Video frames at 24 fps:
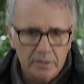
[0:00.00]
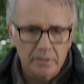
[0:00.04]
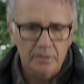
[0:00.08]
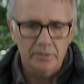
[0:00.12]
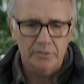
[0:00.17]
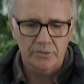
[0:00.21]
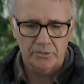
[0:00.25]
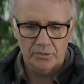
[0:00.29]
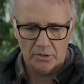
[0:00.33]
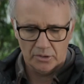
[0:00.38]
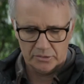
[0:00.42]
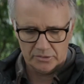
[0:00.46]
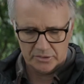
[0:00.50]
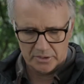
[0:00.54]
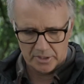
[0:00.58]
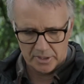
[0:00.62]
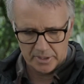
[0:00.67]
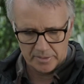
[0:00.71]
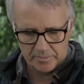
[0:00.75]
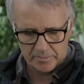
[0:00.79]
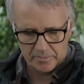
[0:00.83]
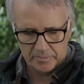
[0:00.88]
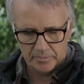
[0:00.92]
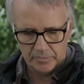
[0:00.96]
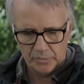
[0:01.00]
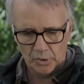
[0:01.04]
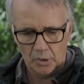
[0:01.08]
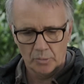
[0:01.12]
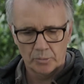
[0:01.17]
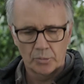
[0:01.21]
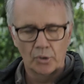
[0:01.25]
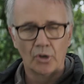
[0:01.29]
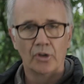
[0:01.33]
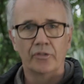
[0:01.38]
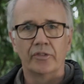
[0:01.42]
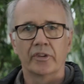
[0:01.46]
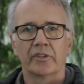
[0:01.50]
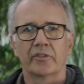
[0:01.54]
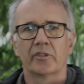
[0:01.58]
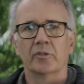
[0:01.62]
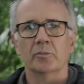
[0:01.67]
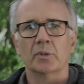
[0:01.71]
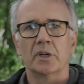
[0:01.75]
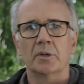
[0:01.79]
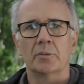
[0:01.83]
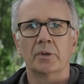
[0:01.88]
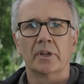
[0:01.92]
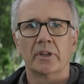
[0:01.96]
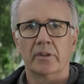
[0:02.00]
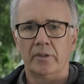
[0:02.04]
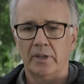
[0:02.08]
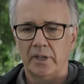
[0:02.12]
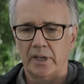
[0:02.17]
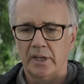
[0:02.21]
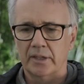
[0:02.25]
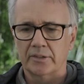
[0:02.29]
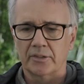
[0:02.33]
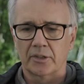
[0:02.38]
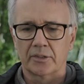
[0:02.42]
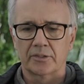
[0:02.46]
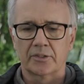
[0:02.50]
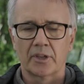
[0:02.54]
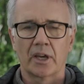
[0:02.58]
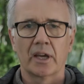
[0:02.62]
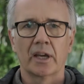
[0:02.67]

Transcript: It's not perfect for me, but then as I say,